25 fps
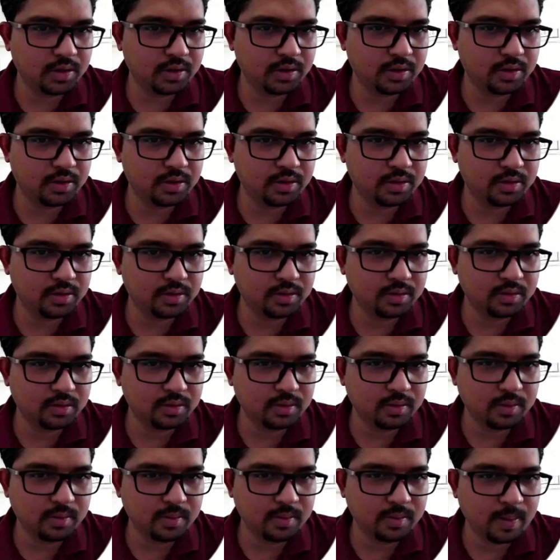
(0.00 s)
here,
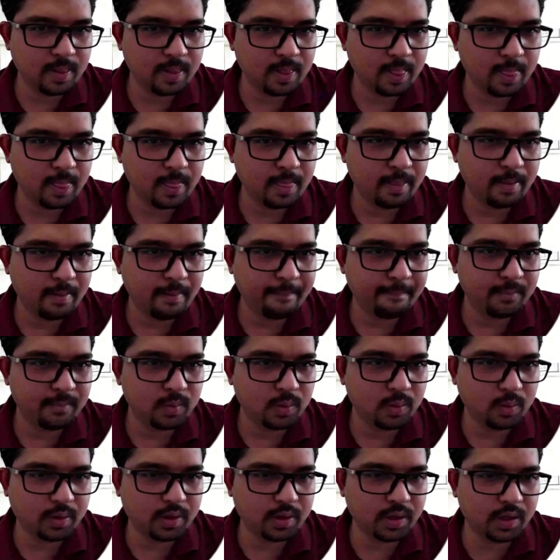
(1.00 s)

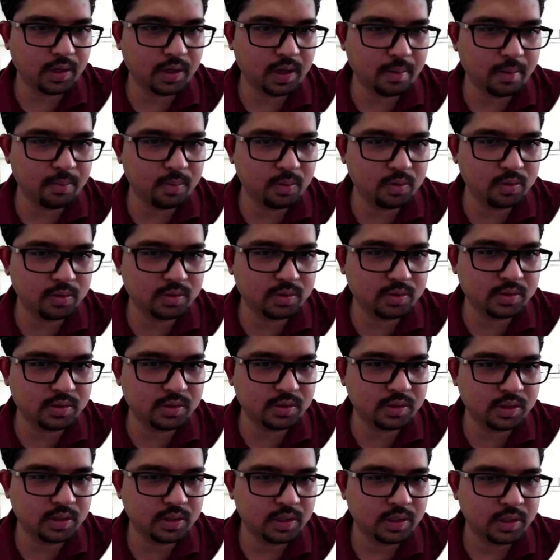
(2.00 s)
okay,
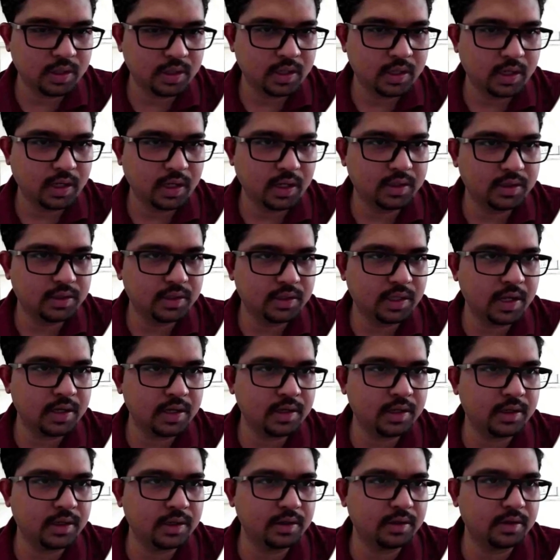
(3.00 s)
MOS,
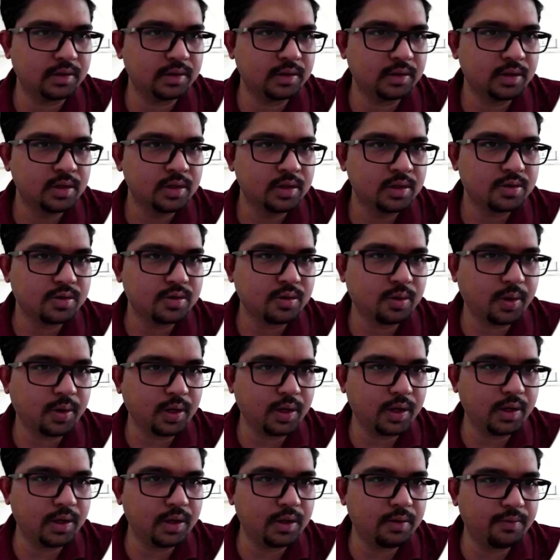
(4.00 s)
and then here.
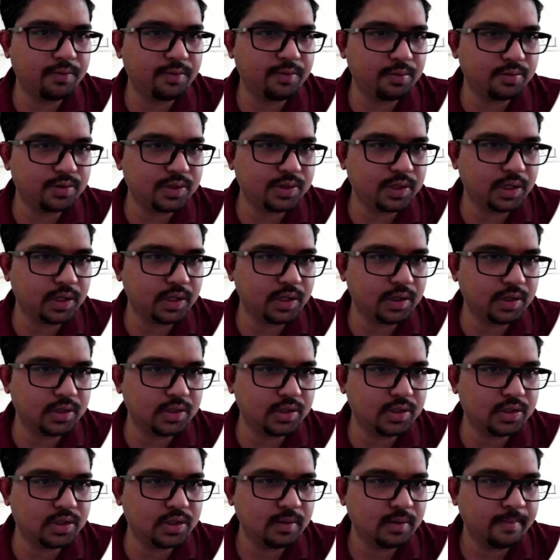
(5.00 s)
So here if you
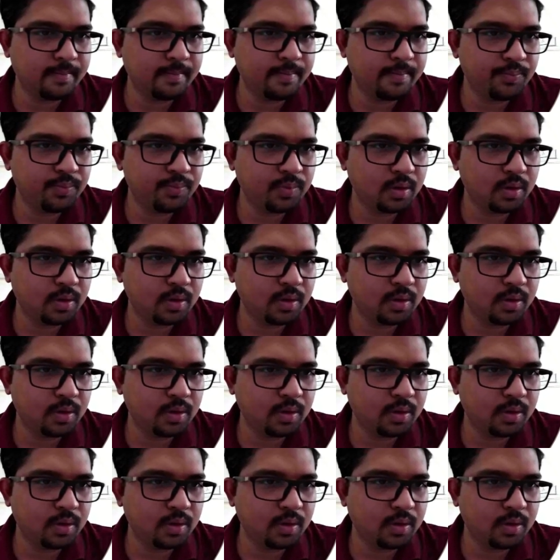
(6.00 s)
see,